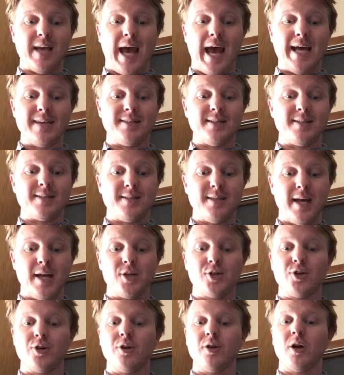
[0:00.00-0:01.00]
as its
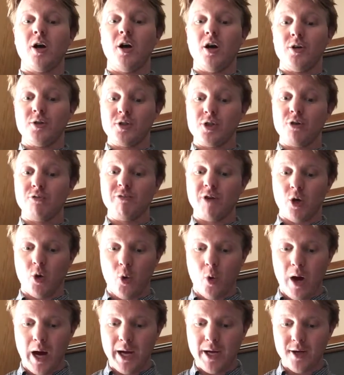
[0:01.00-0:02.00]
nature also
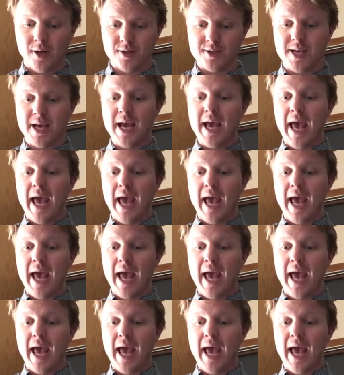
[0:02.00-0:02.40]
requires,